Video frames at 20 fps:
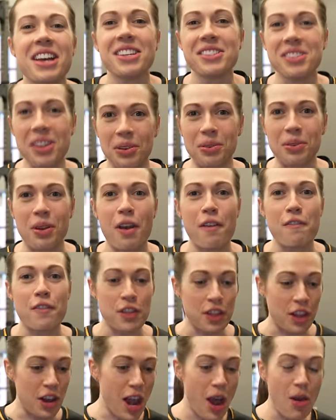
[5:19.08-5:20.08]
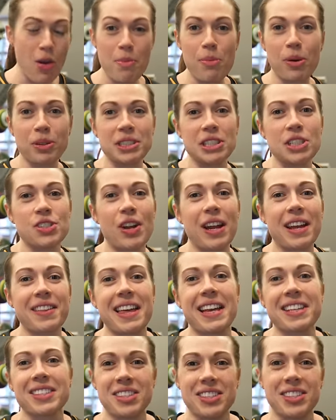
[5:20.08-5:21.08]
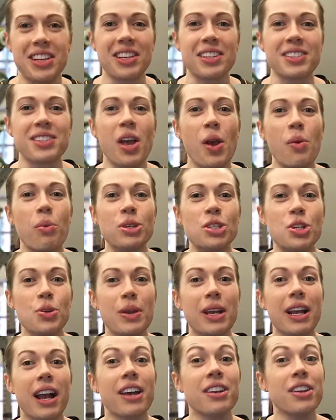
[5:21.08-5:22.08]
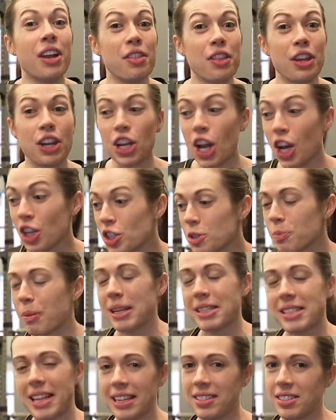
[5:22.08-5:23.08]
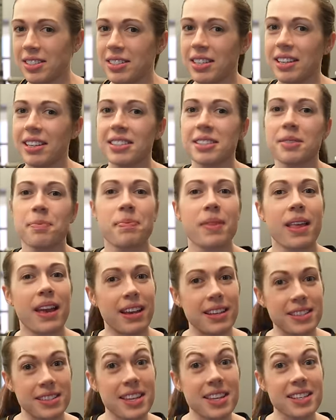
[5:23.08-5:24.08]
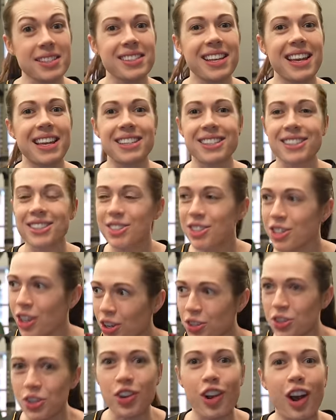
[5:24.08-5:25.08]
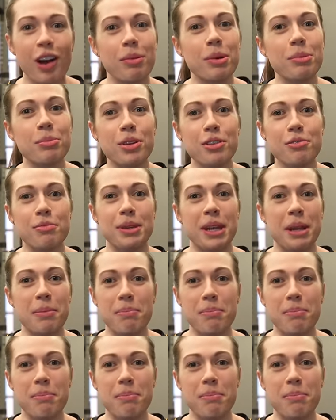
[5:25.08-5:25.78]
So, for the lower body strength exercise, we're doing another lunge-based exercise, as this is such a common movement